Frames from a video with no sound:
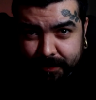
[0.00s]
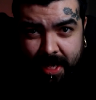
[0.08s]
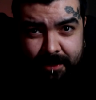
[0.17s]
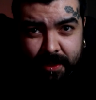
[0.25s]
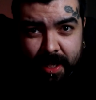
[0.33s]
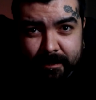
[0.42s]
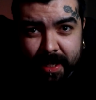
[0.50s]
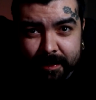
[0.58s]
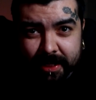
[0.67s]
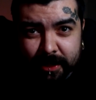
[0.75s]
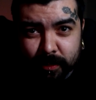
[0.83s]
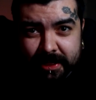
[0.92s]
I thought
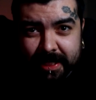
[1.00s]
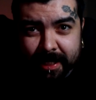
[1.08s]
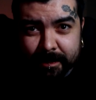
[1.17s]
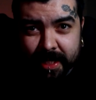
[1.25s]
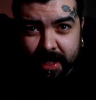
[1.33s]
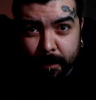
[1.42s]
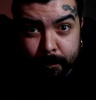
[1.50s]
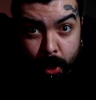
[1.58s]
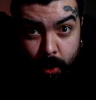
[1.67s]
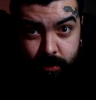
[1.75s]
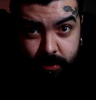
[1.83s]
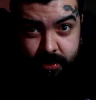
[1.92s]
maybe he would take me on a
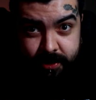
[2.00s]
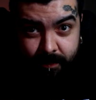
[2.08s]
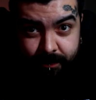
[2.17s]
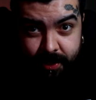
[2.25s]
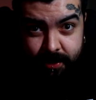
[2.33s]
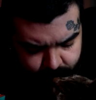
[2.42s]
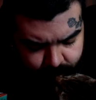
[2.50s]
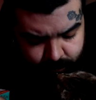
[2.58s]
boat or something.